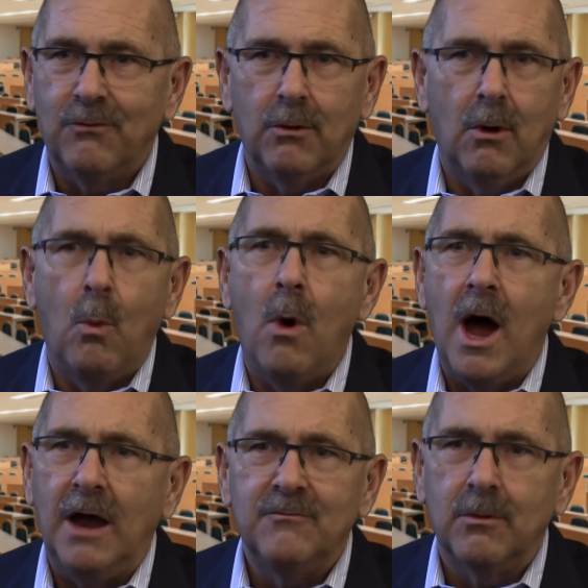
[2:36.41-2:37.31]
for a
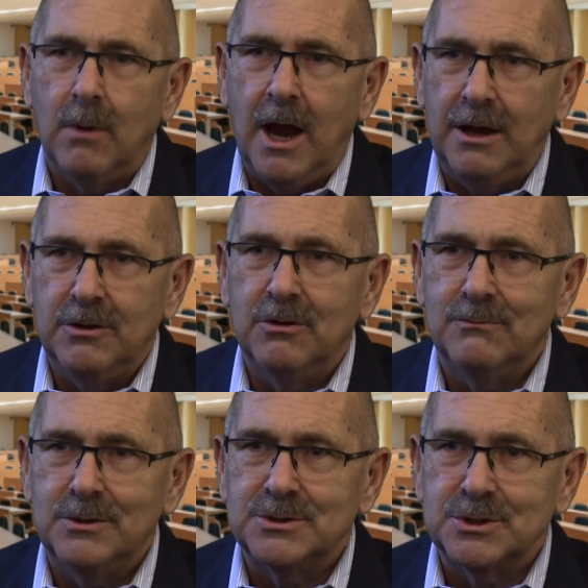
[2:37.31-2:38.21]
wide variety
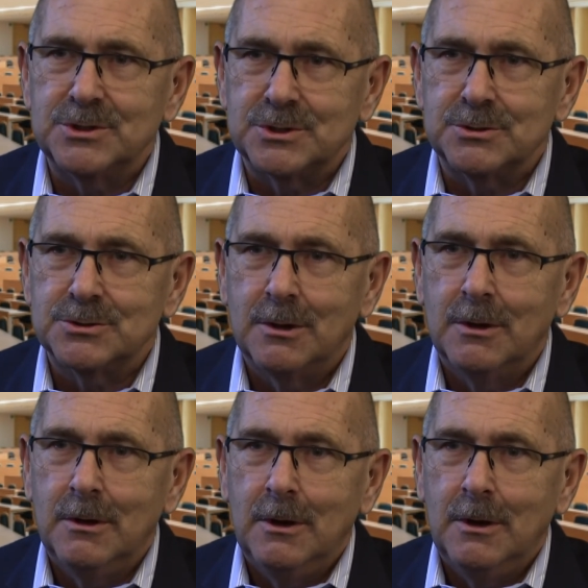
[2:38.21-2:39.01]
of diseases.